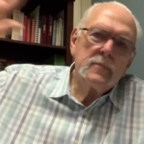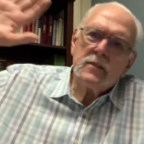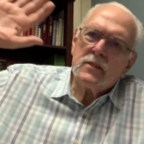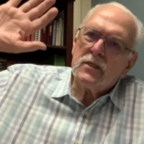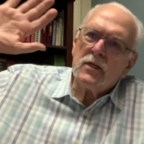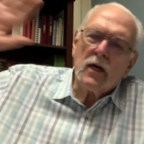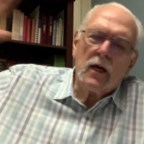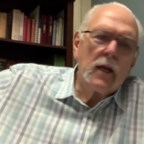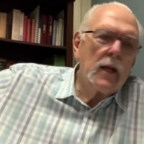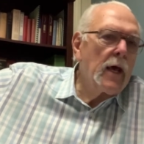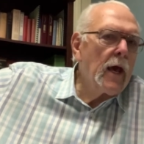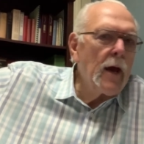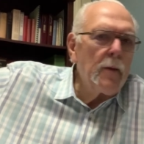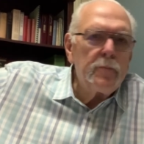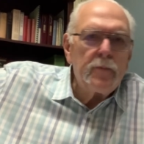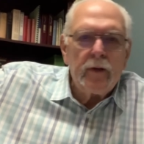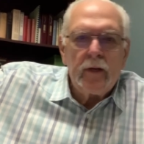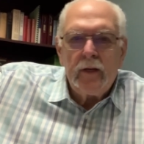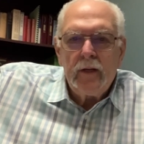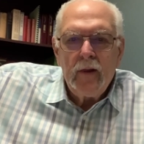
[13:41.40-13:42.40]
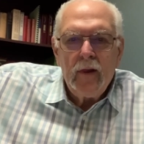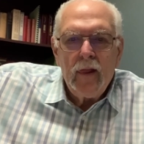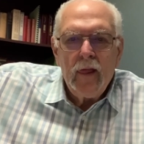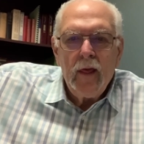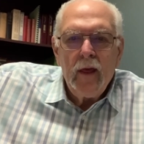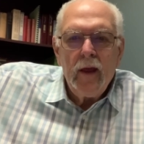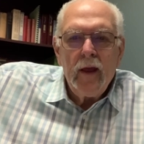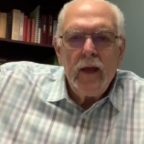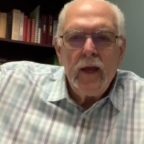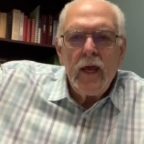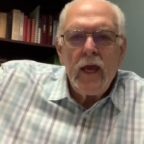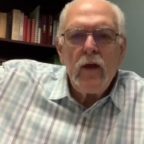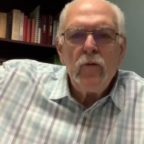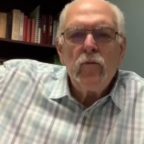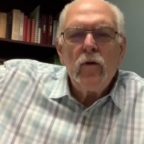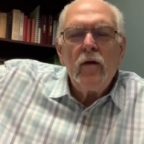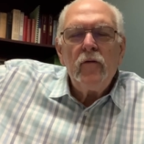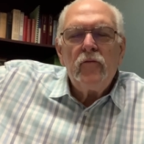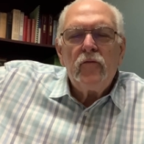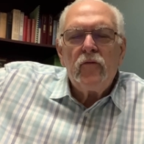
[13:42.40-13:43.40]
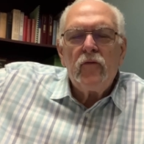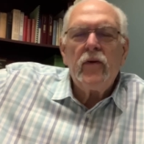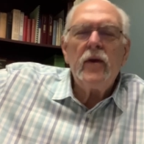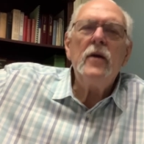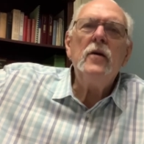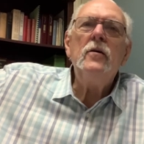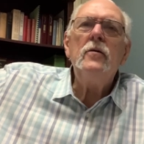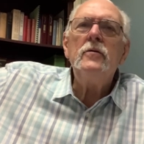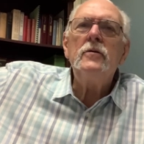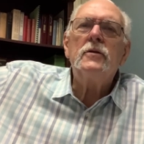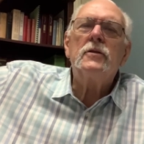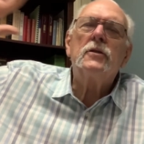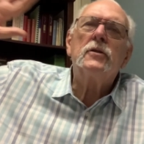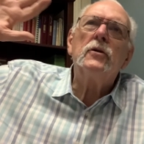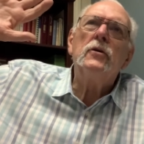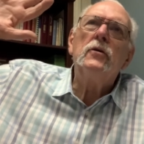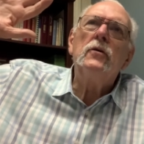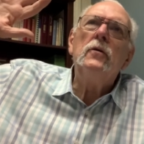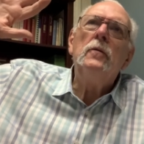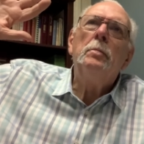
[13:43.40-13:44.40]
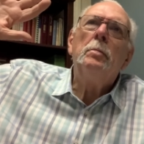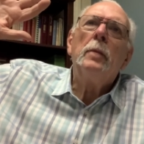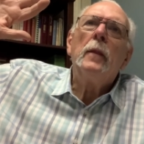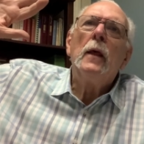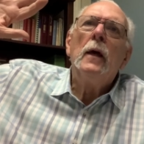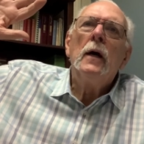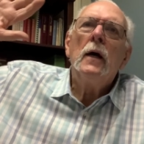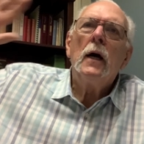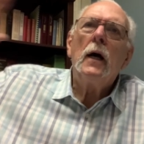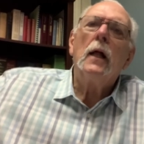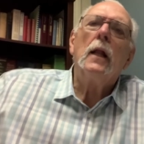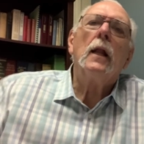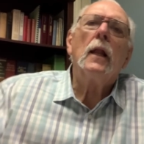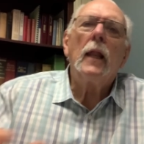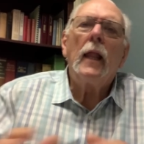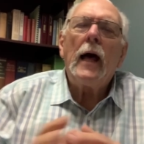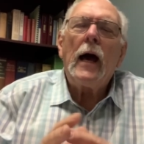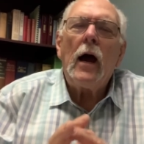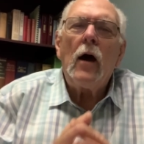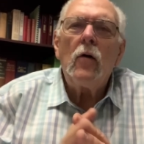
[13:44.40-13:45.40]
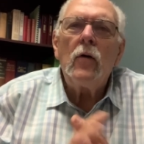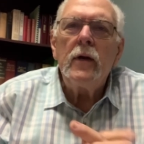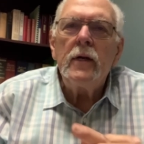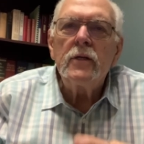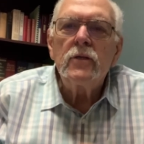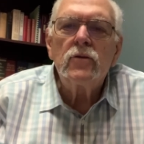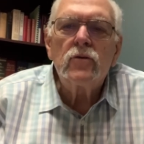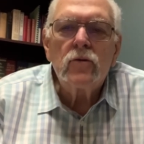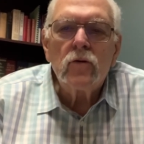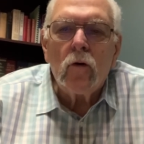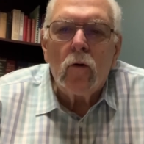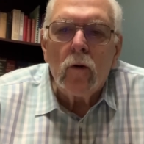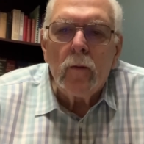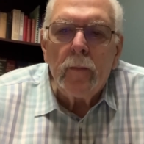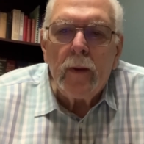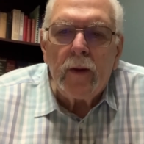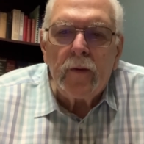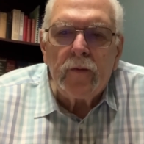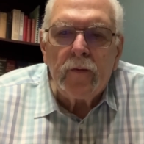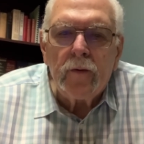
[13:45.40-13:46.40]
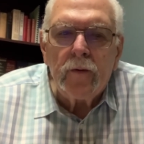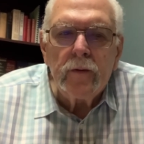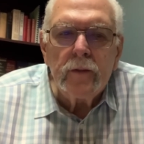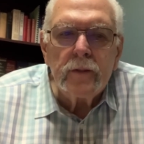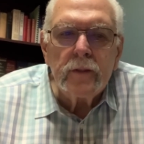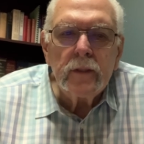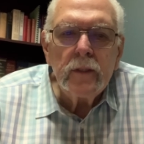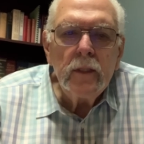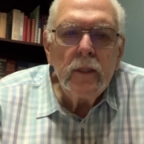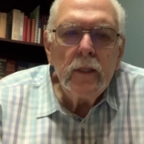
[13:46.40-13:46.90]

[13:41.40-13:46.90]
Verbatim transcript: it's not going to happen. He refused to allow his tormentors,